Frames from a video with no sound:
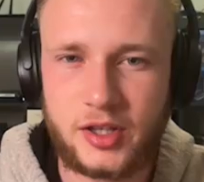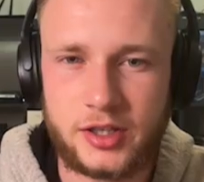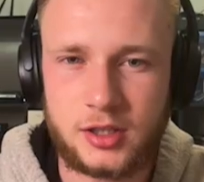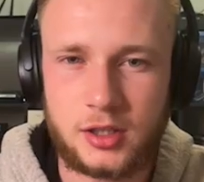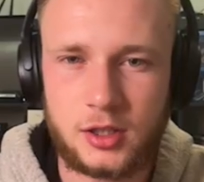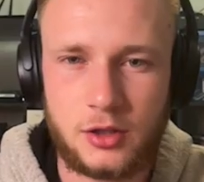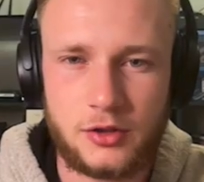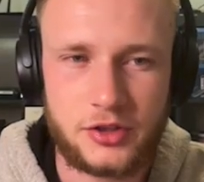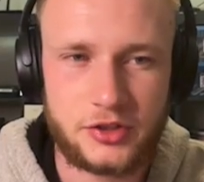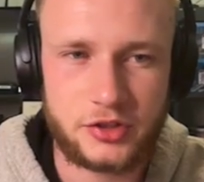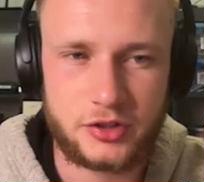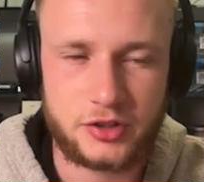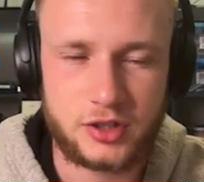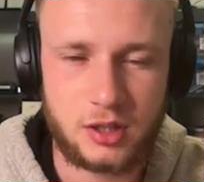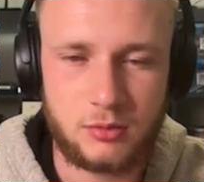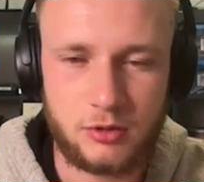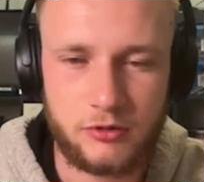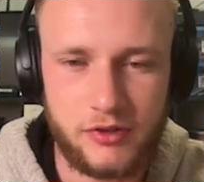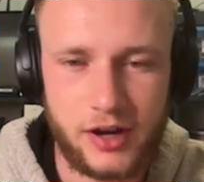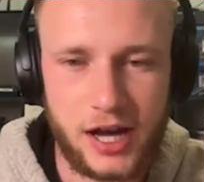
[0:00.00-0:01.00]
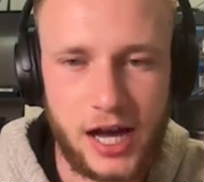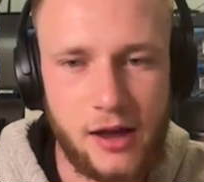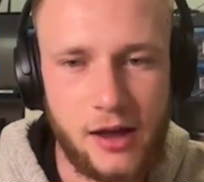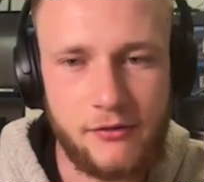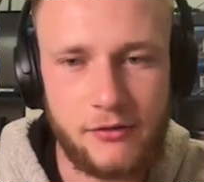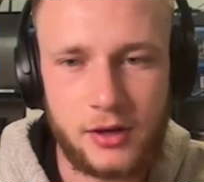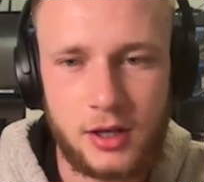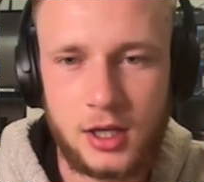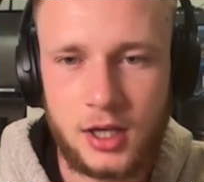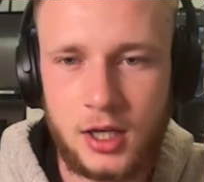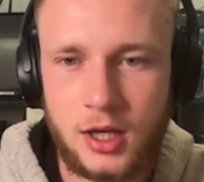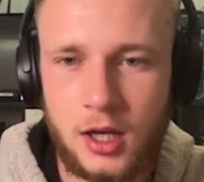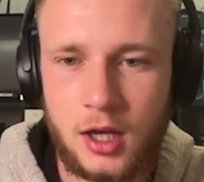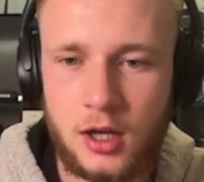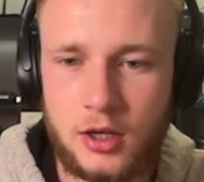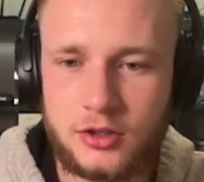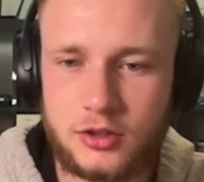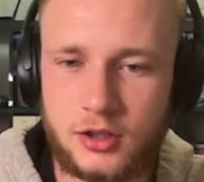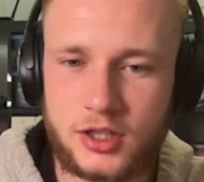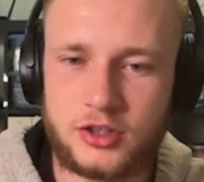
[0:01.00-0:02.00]
this is going to be 5?
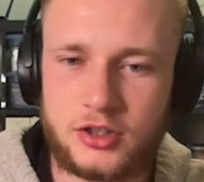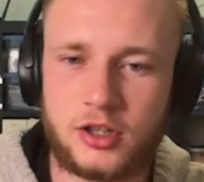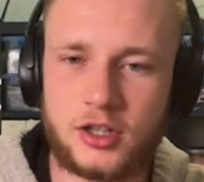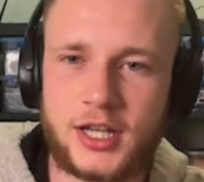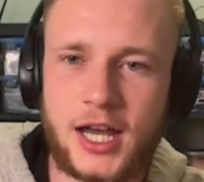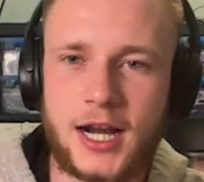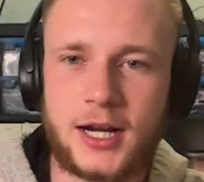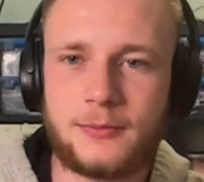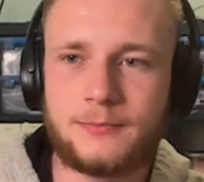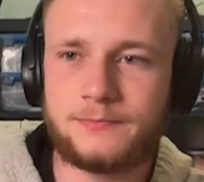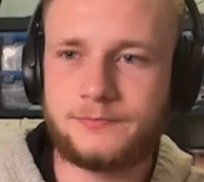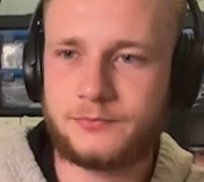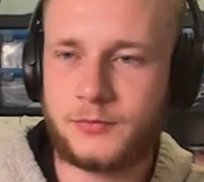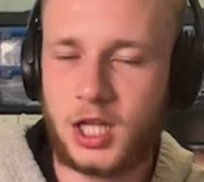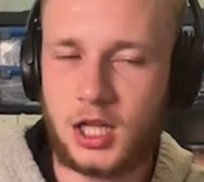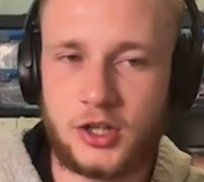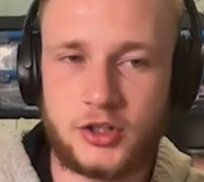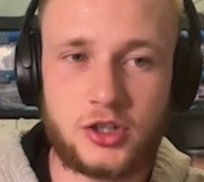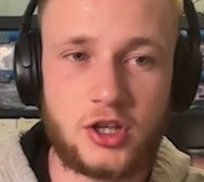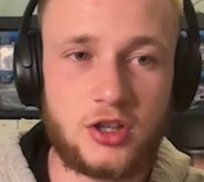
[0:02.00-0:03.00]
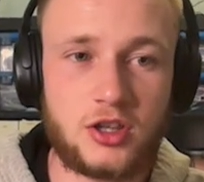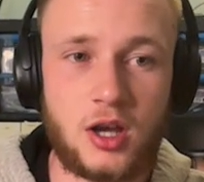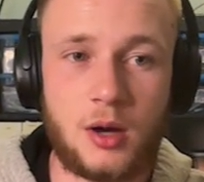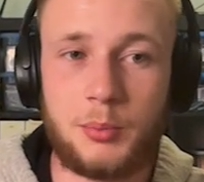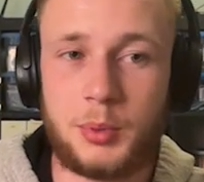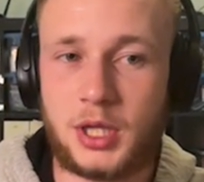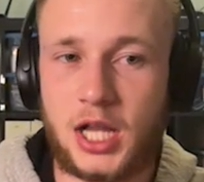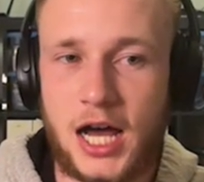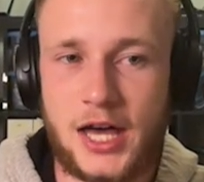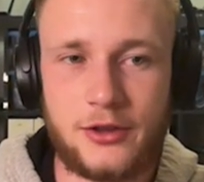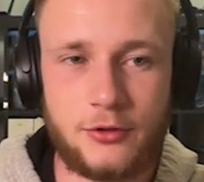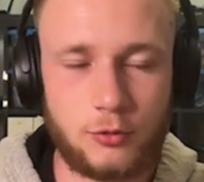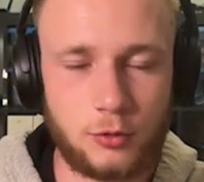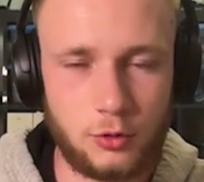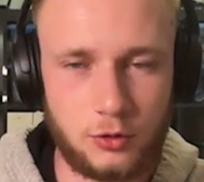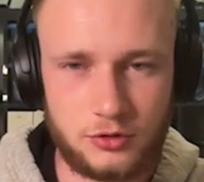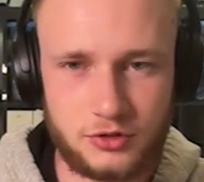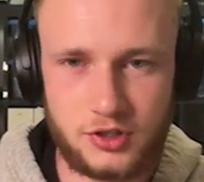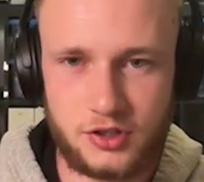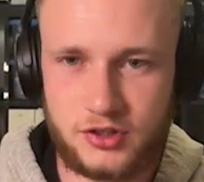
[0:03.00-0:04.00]
So let's look at it. Let's just apply the
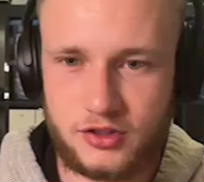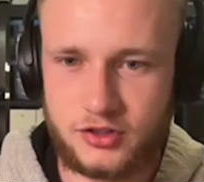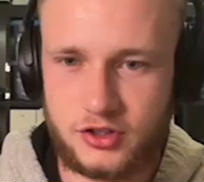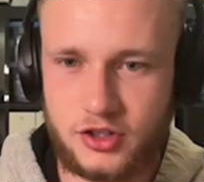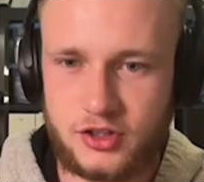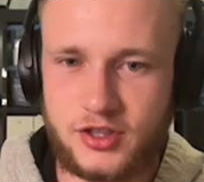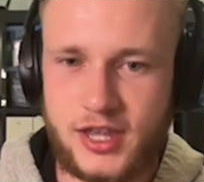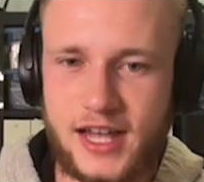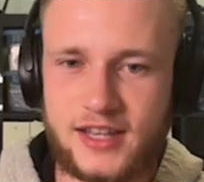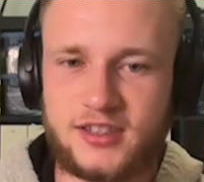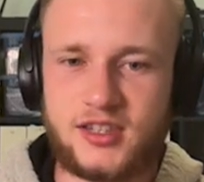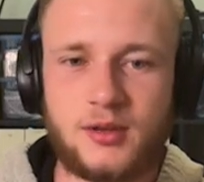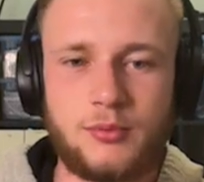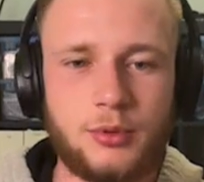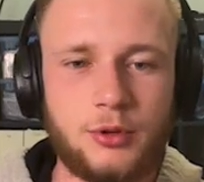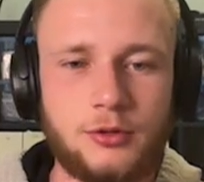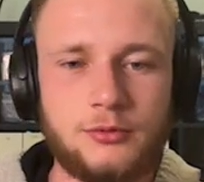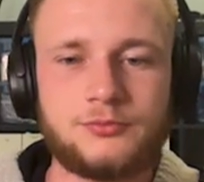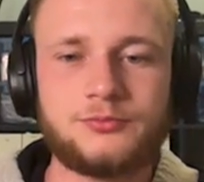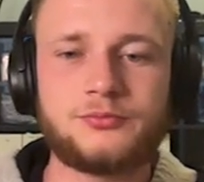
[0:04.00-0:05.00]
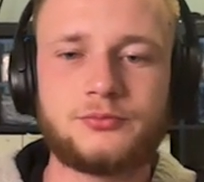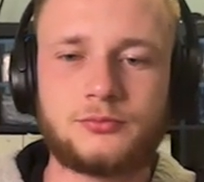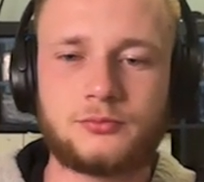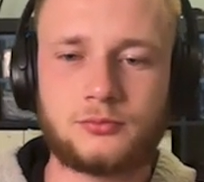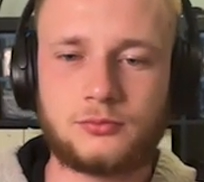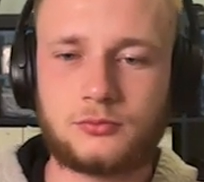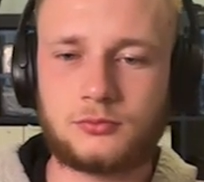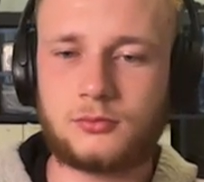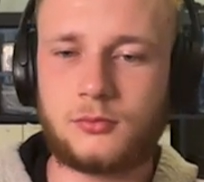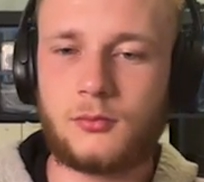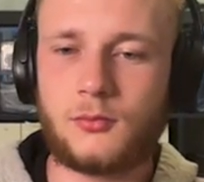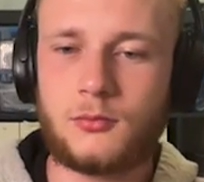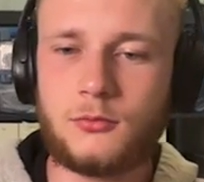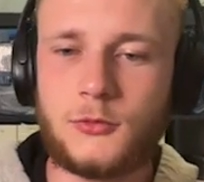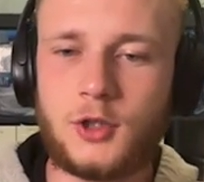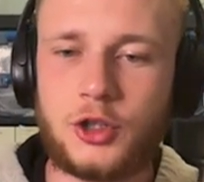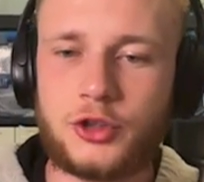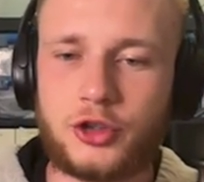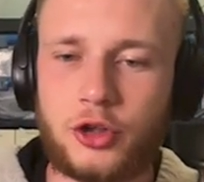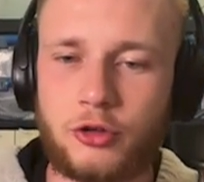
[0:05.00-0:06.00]
rules. It's just that simple.
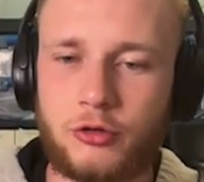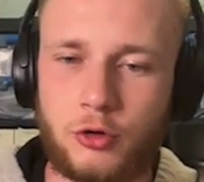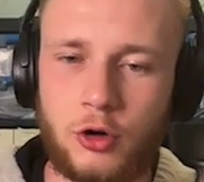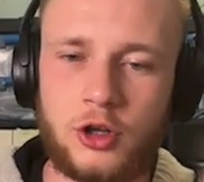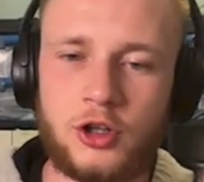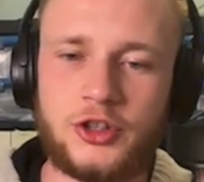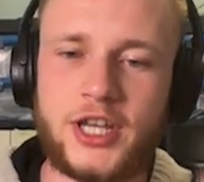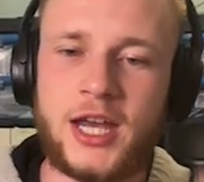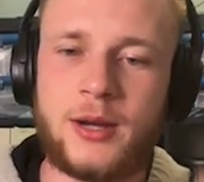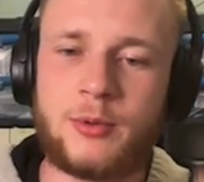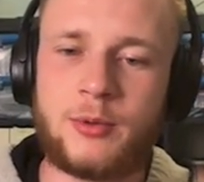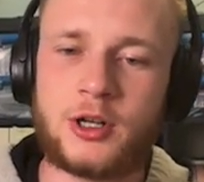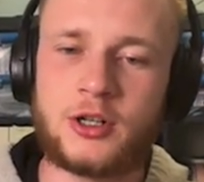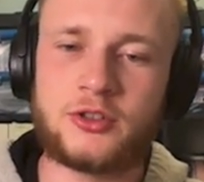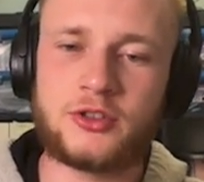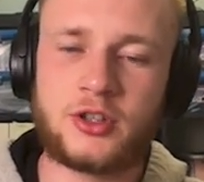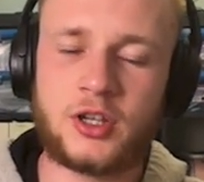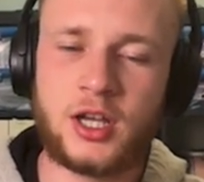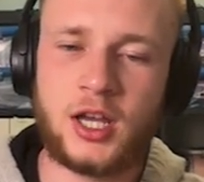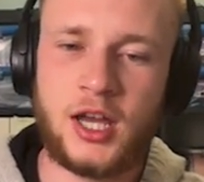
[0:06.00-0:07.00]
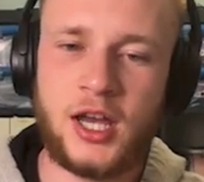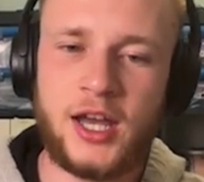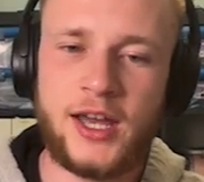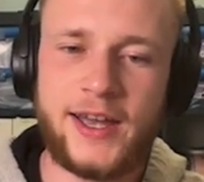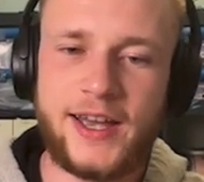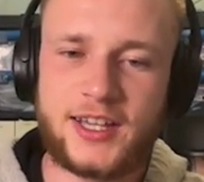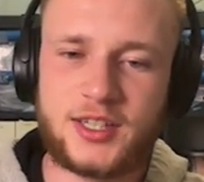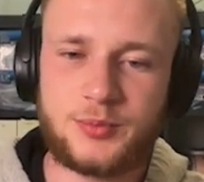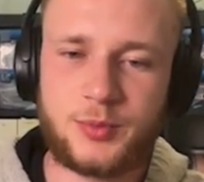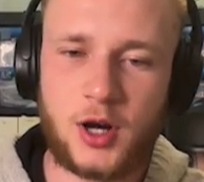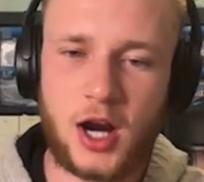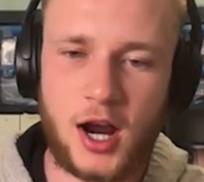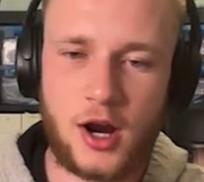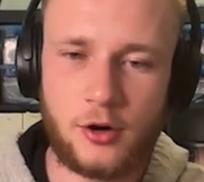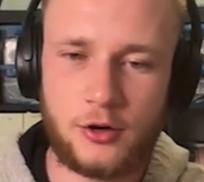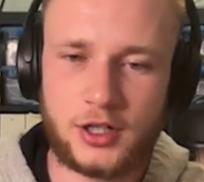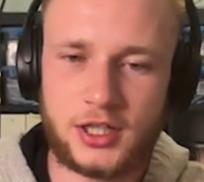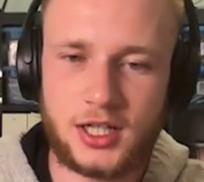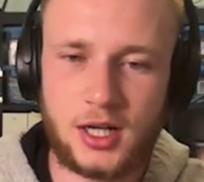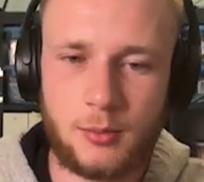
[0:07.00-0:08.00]
So Royal Neighbors is
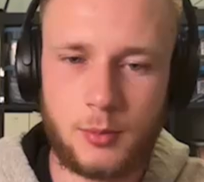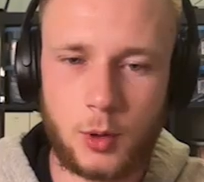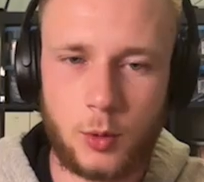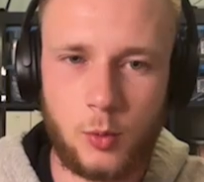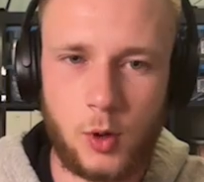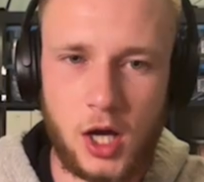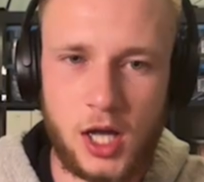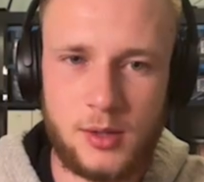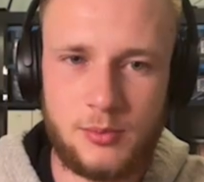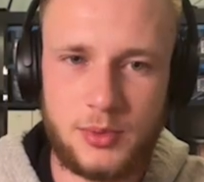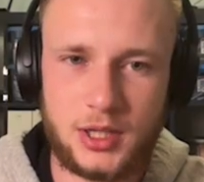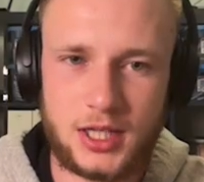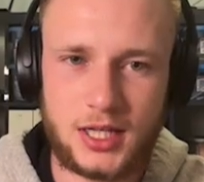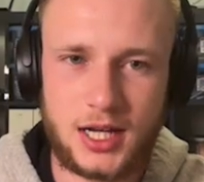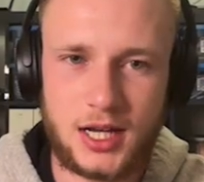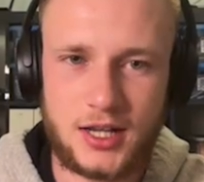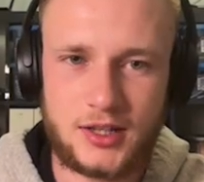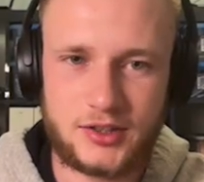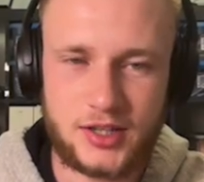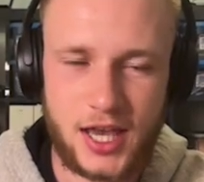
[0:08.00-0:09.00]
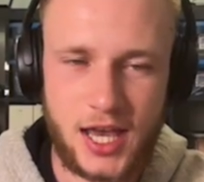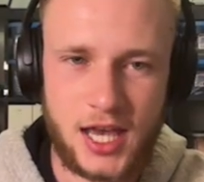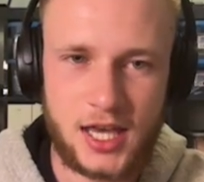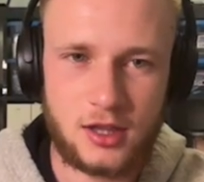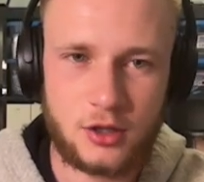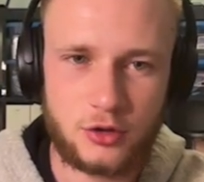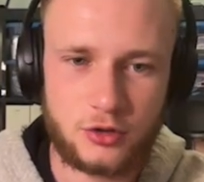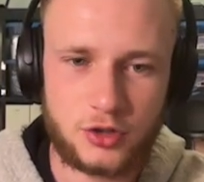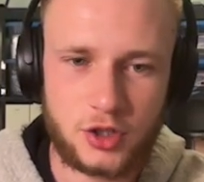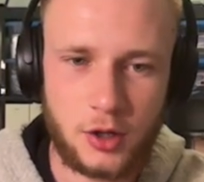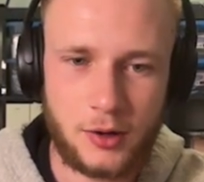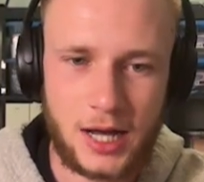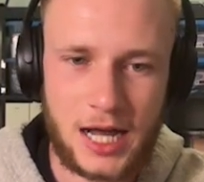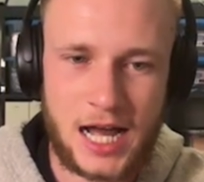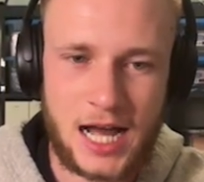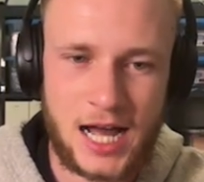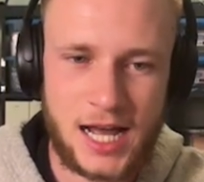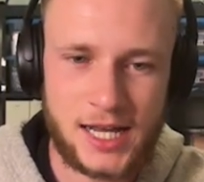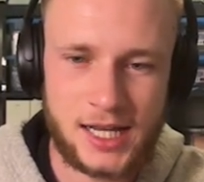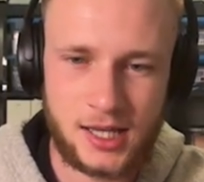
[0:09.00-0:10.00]
priority number 1 because, hey, there's no
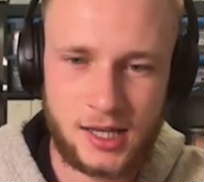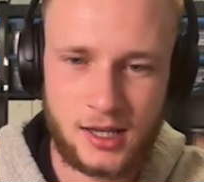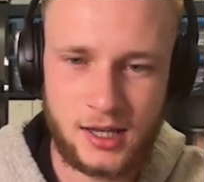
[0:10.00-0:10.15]
I,